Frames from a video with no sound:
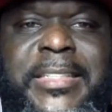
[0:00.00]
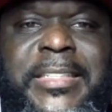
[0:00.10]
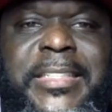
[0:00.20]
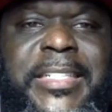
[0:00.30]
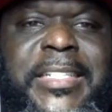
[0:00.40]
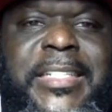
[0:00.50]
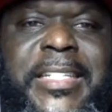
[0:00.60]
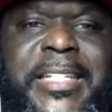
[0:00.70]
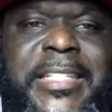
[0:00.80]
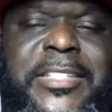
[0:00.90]
uh, in,
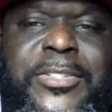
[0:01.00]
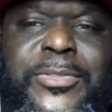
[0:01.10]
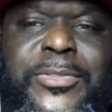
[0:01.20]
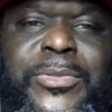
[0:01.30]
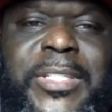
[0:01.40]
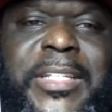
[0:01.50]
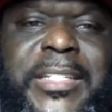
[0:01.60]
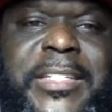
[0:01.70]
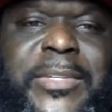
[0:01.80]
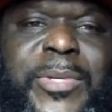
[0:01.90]
into
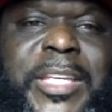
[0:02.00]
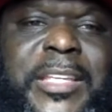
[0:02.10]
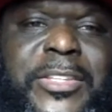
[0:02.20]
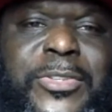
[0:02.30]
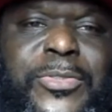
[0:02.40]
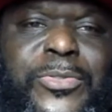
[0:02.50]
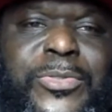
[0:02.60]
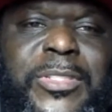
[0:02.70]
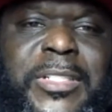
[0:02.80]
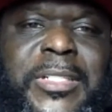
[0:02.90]
things that we can
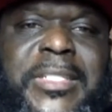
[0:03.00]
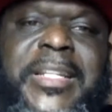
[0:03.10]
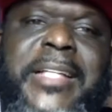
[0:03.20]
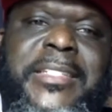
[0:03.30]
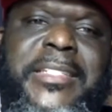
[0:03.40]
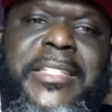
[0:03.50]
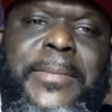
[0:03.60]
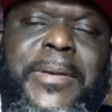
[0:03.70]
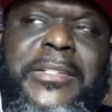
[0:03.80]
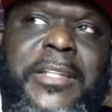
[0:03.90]
use to not just
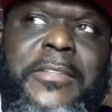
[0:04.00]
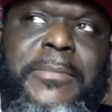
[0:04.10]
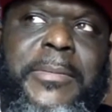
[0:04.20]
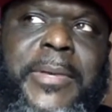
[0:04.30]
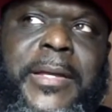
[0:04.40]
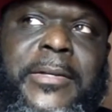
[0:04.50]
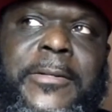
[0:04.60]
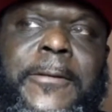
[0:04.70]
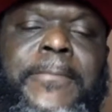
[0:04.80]
help ourselves be better,